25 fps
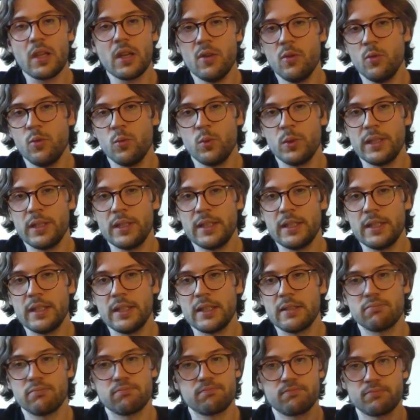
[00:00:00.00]

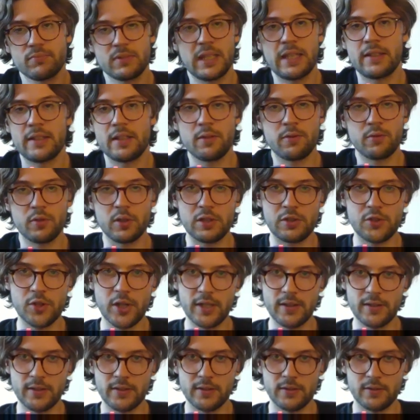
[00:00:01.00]
we get a free
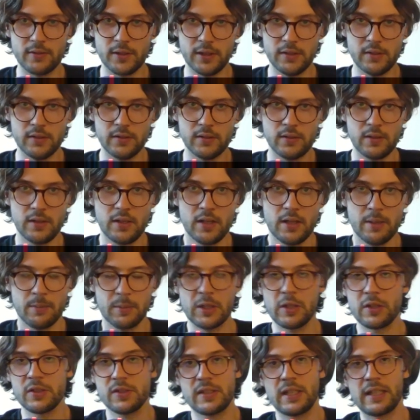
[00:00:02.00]
trade, right?
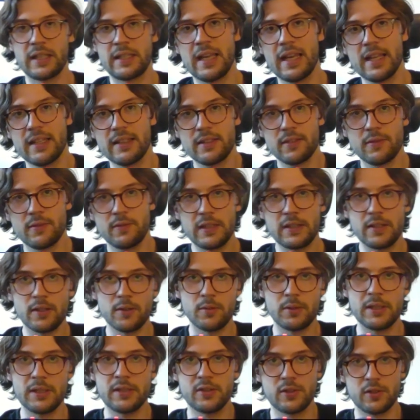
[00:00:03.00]
Because they can defeat a
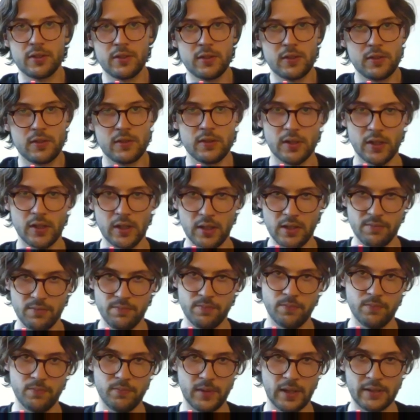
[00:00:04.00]
resource
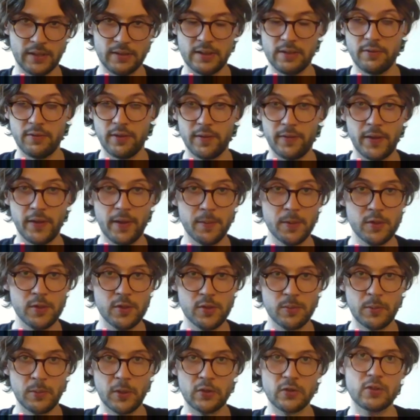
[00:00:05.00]
and deal 5
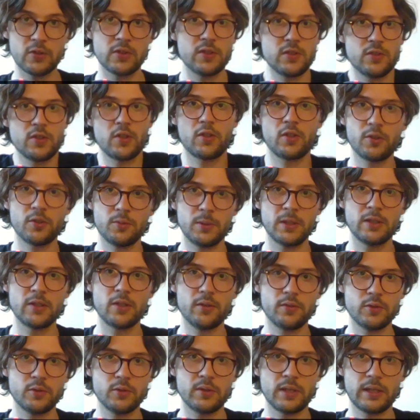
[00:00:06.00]
damage, but it's not going to be
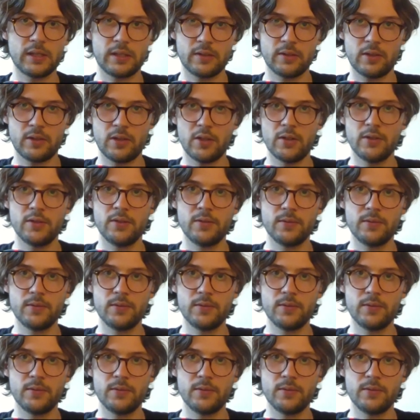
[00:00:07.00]
enough to take out Han.